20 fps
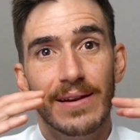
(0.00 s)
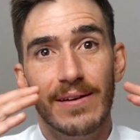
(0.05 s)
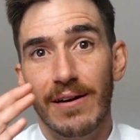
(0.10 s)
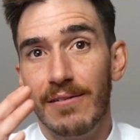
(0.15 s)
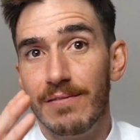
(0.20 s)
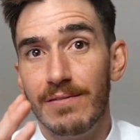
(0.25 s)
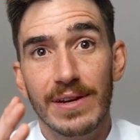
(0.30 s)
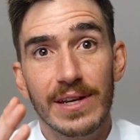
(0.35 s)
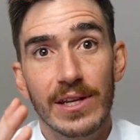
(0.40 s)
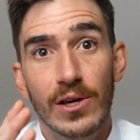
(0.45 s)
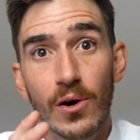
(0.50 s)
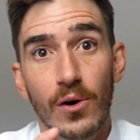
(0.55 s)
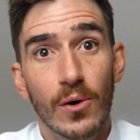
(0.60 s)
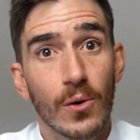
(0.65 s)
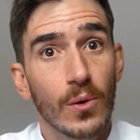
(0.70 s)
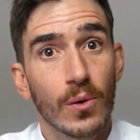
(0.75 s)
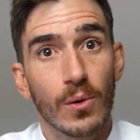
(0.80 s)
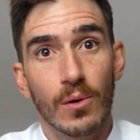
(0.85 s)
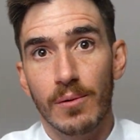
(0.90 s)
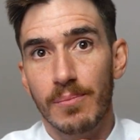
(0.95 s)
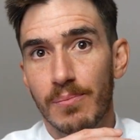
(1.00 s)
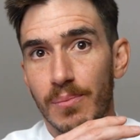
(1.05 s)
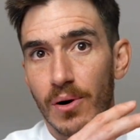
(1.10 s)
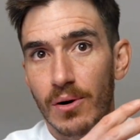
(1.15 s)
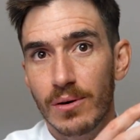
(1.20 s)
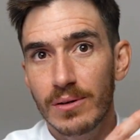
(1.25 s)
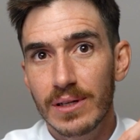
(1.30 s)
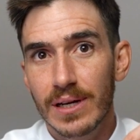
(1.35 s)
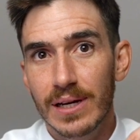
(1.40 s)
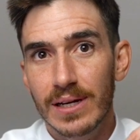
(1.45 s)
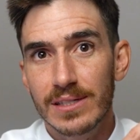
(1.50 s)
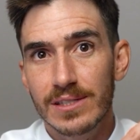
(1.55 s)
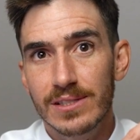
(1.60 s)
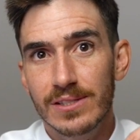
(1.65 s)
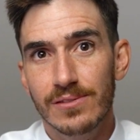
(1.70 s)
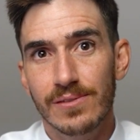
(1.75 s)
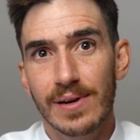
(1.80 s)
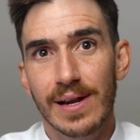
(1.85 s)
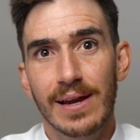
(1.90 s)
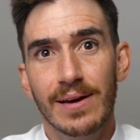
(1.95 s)
a video, a podcast
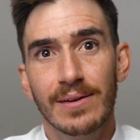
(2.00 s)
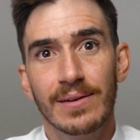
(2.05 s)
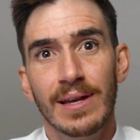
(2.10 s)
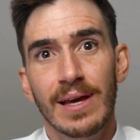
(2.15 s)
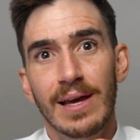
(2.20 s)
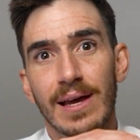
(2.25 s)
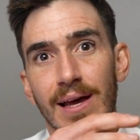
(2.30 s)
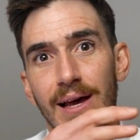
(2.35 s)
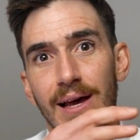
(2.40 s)
around,